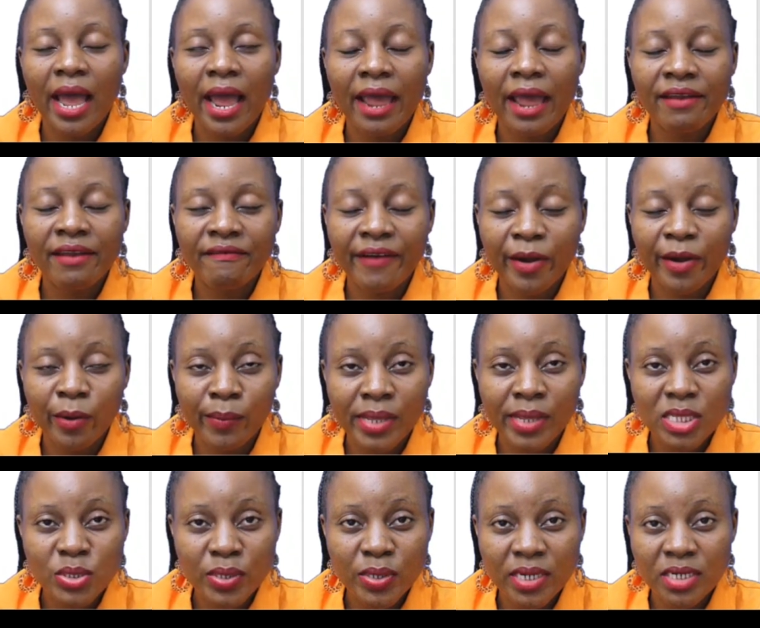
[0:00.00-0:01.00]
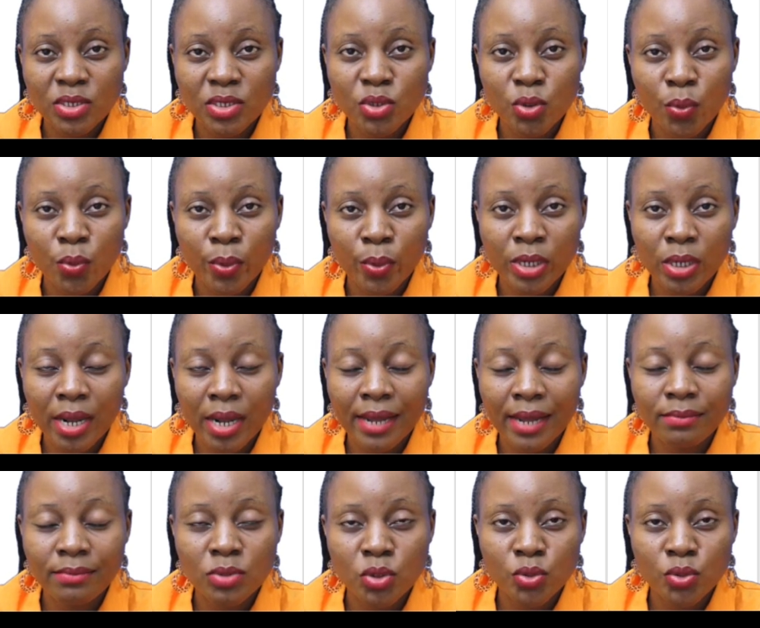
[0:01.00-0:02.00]
environments when it
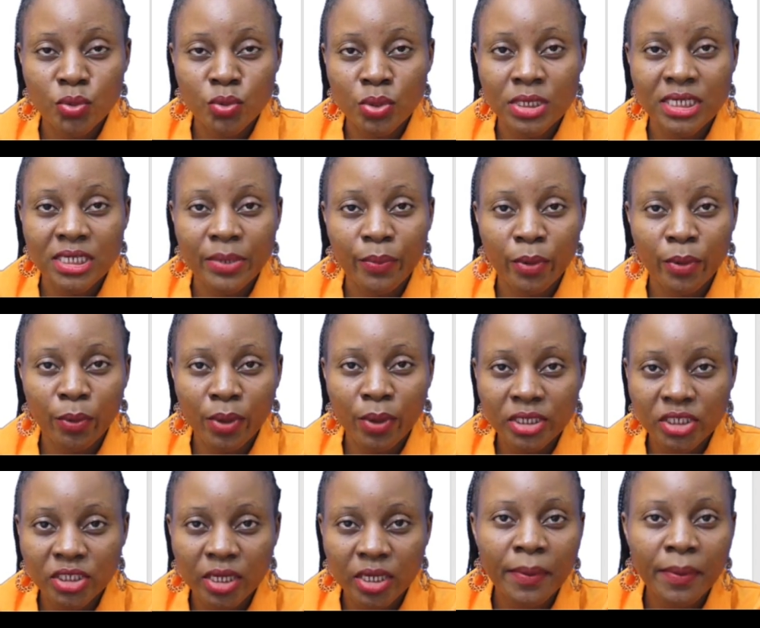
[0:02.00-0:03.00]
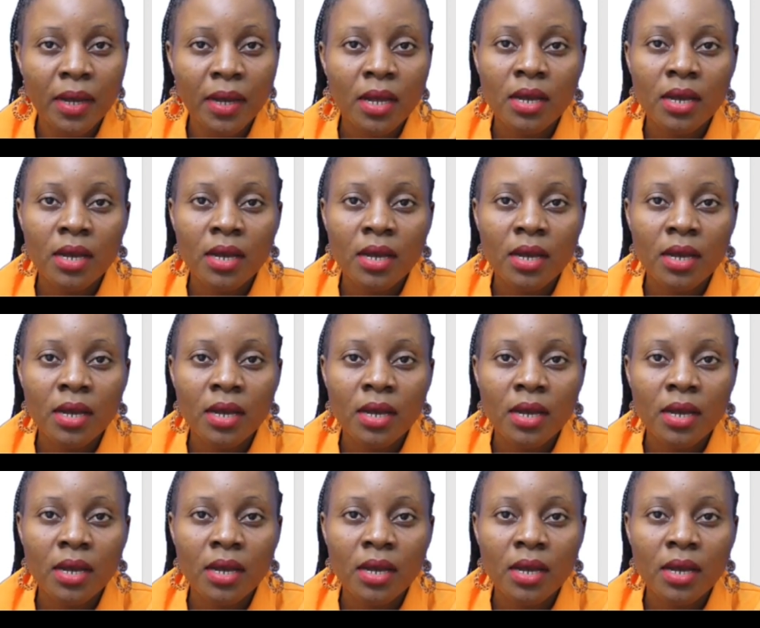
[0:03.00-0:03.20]
comes to entrepreneurship.